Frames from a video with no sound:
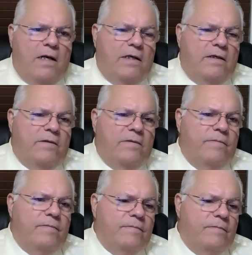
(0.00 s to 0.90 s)

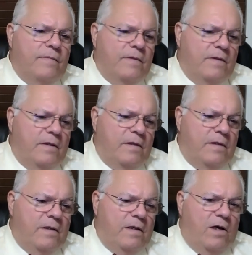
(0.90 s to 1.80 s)
Um,
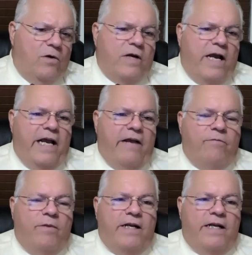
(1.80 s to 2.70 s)
okay,
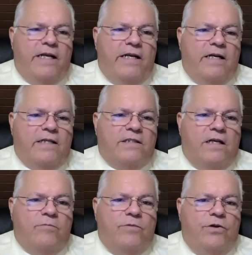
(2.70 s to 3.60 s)
everybody, let's
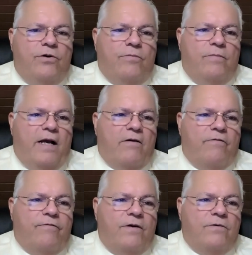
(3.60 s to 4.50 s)
unmute our
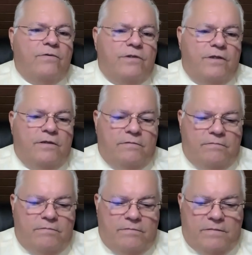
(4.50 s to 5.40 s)
microphones and
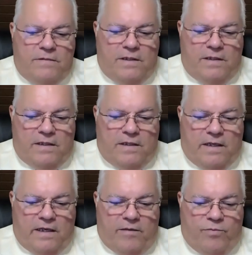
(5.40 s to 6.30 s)

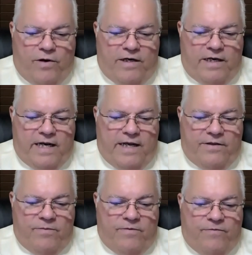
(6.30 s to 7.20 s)
and pray
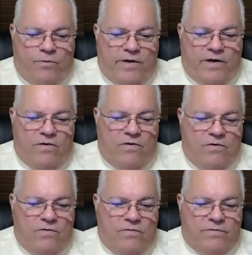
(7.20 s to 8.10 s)
together before we go
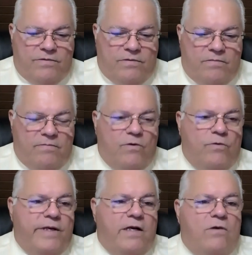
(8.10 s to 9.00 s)
home,
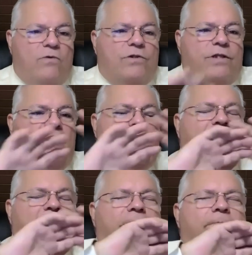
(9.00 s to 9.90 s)
before we close
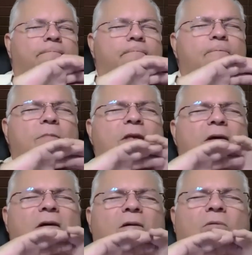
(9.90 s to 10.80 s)
tonight.
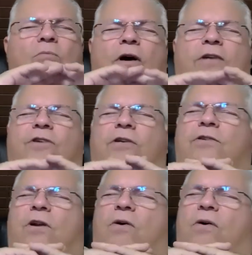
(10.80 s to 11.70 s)

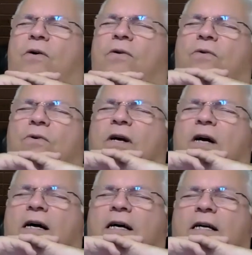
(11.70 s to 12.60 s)
Precious Lord, oh
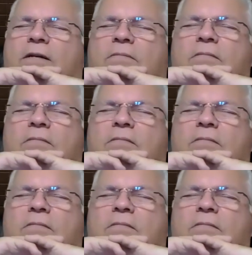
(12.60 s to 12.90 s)
God.